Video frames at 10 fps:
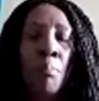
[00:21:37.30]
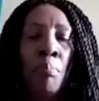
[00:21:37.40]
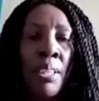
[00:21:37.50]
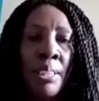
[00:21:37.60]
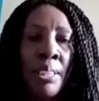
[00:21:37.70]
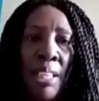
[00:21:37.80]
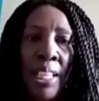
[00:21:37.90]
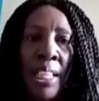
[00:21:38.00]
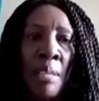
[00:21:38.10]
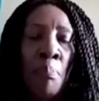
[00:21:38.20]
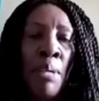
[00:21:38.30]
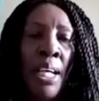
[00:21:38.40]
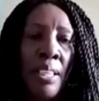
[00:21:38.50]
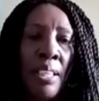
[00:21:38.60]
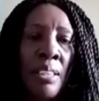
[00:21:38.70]
bottom line
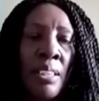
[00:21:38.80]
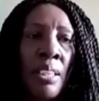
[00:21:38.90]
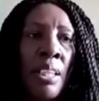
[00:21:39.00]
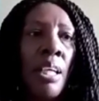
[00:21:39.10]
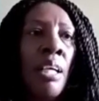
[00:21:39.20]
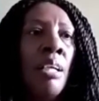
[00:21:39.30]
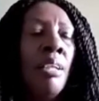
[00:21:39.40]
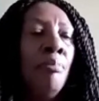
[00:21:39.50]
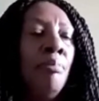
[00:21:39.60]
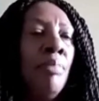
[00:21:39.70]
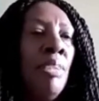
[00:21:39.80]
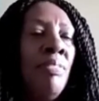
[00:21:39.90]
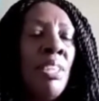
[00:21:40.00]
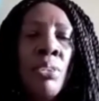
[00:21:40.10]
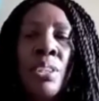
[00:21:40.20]
impact.
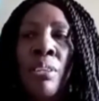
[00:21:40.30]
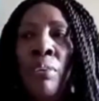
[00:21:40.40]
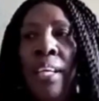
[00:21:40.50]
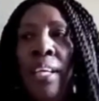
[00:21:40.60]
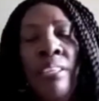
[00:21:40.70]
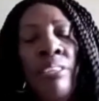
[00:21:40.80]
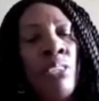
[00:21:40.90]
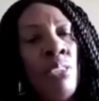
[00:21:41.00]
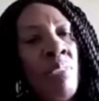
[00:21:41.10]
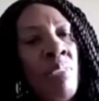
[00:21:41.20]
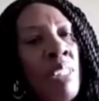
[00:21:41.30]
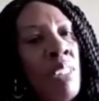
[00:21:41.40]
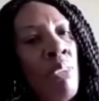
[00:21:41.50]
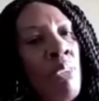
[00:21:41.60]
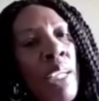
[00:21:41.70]
If the goods don't get there, the services
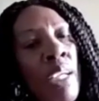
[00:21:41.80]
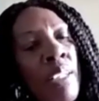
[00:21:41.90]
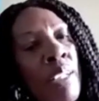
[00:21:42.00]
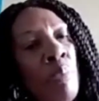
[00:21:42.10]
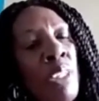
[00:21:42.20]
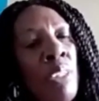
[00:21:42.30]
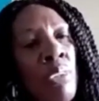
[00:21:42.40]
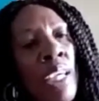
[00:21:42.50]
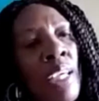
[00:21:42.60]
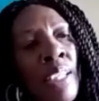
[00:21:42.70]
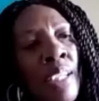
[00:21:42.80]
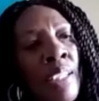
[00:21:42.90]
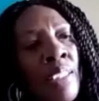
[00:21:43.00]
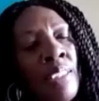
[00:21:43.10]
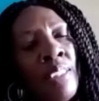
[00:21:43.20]
don't get there, we don't get
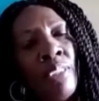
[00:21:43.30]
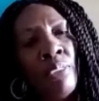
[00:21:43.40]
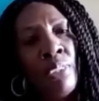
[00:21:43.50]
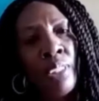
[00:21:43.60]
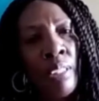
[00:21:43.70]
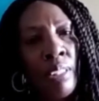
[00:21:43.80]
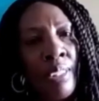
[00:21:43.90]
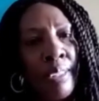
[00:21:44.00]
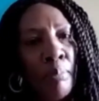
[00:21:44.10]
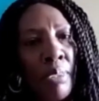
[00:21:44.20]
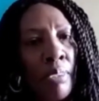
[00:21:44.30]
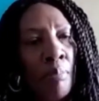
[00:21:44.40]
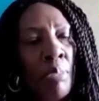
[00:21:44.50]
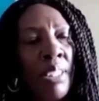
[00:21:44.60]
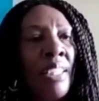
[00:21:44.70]
that, it doesn't go to the customer.
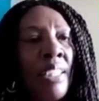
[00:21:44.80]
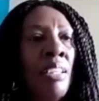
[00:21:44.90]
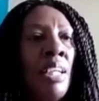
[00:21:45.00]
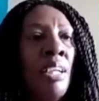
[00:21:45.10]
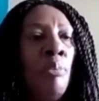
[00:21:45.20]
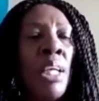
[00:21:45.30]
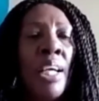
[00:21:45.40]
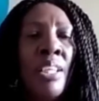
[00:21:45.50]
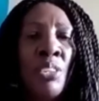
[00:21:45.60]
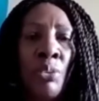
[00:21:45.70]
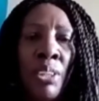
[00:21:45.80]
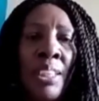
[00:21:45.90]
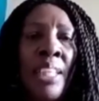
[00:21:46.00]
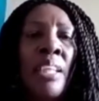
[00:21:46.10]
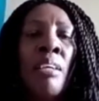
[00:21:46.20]
But then we can't do it
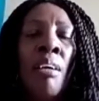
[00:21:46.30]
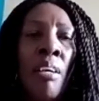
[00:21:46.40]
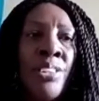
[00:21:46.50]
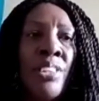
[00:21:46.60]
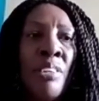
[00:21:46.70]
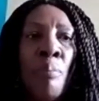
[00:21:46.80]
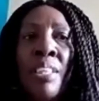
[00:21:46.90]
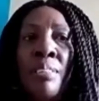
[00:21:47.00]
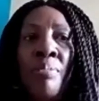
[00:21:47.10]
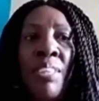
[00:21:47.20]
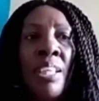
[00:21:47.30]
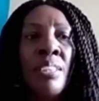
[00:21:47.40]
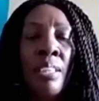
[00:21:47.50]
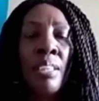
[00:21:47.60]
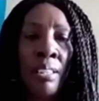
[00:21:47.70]
at any cost, otherwise if it gets
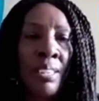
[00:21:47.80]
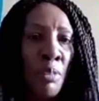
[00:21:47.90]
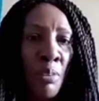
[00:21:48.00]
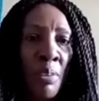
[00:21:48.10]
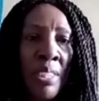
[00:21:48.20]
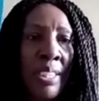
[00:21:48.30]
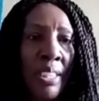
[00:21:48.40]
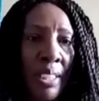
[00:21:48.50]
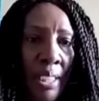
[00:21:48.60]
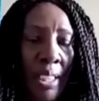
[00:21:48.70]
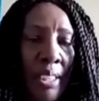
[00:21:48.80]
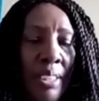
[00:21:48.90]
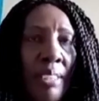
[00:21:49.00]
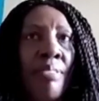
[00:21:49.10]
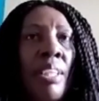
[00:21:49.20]
to the customer, we're still in
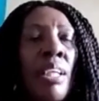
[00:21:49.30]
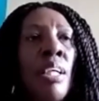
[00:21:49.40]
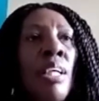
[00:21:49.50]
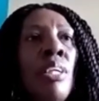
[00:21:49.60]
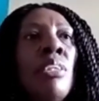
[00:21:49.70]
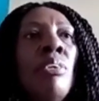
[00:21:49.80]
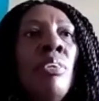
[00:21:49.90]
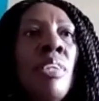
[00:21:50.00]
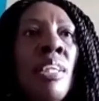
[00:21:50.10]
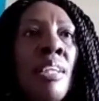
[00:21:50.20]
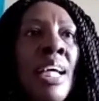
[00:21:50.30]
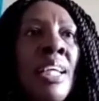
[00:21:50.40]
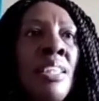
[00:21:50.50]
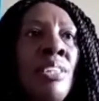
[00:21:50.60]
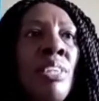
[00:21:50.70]
negative. So that
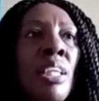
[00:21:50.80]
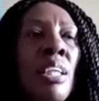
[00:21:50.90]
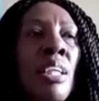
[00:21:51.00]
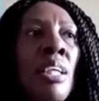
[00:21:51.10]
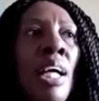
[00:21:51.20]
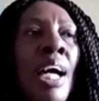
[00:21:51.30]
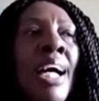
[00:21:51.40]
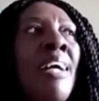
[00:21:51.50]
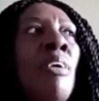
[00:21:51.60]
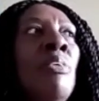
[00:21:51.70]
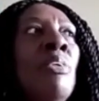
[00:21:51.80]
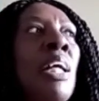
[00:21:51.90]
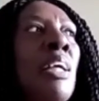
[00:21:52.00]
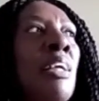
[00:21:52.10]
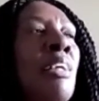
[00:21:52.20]
is unique. How do
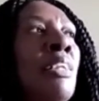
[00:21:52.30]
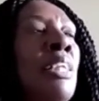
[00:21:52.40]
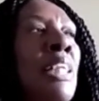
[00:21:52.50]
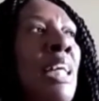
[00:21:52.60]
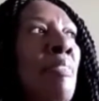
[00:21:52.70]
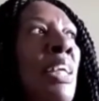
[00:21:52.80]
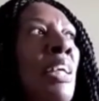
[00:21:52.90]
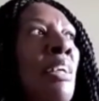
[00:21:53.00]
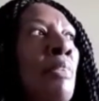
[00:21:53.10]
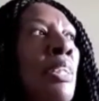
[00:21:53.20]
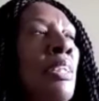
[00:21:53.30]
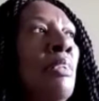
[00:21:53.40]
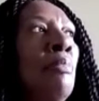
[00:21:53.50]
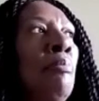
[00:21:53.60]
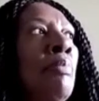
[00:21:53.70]
I navigate with
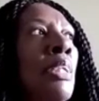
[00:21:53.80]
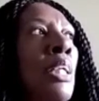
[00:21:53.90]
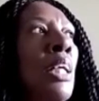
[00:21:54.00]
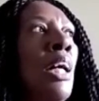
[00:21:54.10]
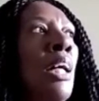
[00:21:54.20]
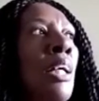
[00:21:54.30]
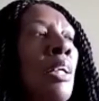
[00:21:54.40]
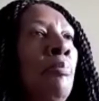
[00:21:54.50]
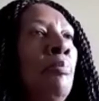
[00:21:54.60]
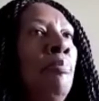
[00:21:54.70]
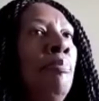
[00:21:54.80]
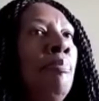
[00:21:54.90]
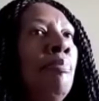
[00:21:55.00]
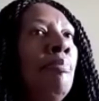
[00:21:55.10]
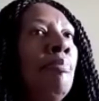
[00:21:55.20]
them? All
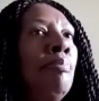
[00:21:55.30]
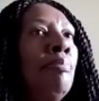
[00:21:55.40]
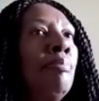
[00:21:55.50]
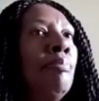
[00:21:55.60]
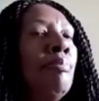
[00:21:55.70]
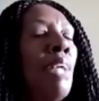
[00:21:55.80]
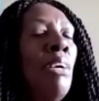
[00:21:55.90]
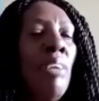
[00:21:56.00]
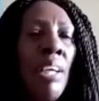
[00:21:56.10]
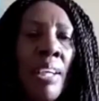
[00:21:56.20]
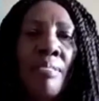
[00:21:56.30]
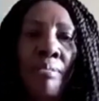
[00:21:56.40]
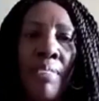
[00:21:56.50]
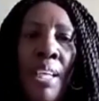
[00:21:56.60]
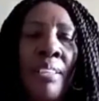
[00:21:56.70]
right.
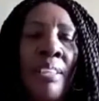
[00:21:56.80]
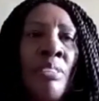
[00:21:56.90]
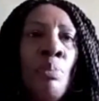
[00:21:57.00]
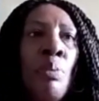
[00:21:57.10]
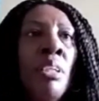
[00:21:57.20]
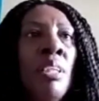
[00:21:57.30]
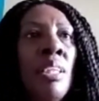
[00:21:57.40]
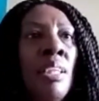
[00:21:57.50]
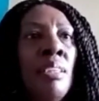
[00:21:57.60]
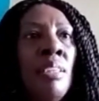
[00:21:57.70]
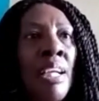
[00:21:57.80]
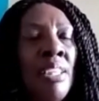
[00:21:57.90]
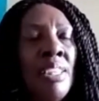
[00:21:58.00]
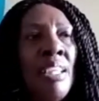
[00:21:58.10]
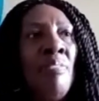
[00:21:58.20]
There's one thing I
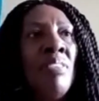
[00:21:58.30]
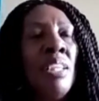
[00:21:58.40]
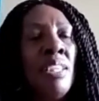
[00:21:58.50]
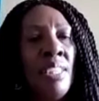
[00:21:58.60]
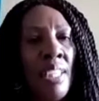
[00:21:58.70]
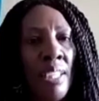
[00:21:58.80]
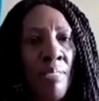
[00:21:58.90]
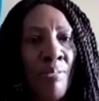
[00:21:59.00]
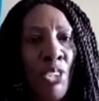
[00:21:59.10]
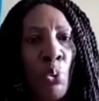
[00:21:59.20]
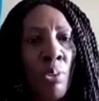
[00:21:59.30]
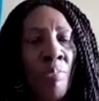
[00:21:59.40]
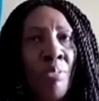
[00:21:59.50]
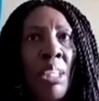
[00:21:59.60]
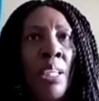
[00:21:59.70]
can definitely say for sure
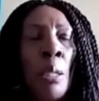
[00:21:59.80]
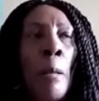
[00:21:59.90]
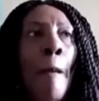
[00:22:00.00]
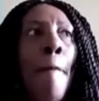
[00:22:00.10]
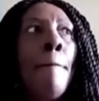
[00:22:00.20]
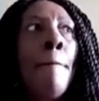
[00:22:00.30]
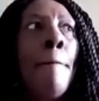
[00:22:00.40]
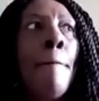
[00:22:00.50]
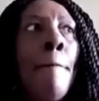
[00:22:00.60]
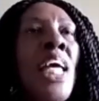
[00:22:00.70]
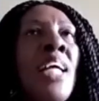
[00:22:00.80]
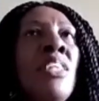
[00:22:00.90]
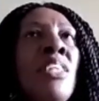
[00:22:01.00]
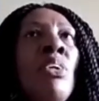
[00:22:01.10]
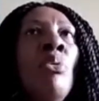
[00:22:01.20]
for me. I
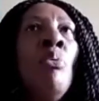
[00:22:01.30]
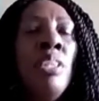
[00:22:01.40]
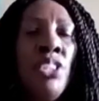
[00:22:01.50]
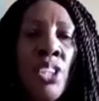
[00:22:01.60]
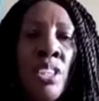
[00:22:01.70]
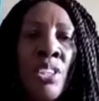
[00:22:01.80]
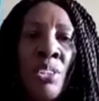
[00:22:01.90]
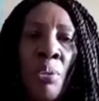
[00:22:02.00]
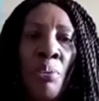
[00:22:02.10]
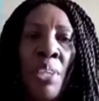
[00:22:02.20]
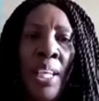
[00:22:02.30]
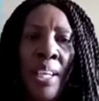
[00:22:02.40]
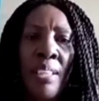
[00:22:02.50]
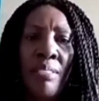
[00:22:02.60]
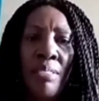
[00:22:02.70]
don't want to just know the
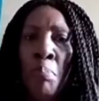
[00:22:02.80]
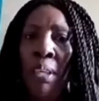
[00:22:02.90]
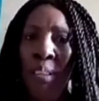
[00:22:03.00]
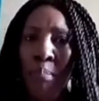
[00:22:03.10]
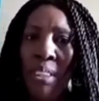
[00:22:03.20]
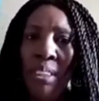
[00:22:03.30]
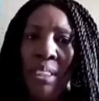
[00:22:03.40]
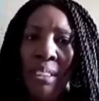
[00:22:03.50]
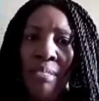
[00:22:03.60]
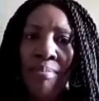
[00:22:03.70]
heads of departments.